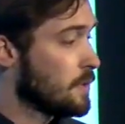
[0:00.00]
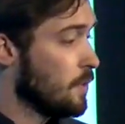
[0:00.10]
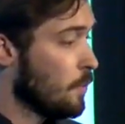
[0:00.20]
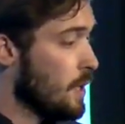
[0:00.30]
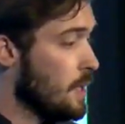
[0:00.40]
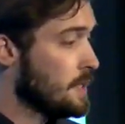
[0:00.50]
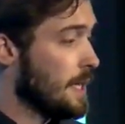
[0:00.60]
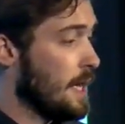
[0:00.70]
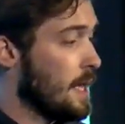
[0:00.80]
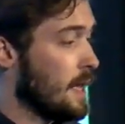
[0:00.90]
is the wrong word.
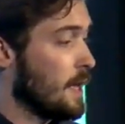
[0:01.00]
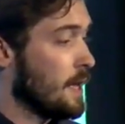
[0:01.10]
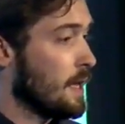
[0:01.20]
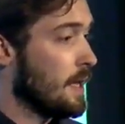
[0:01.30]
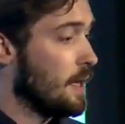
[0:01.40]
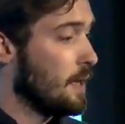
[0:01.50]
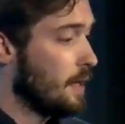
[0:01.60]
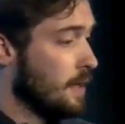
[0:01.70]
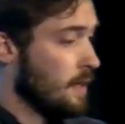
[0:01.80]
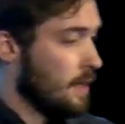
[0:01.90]
Uh,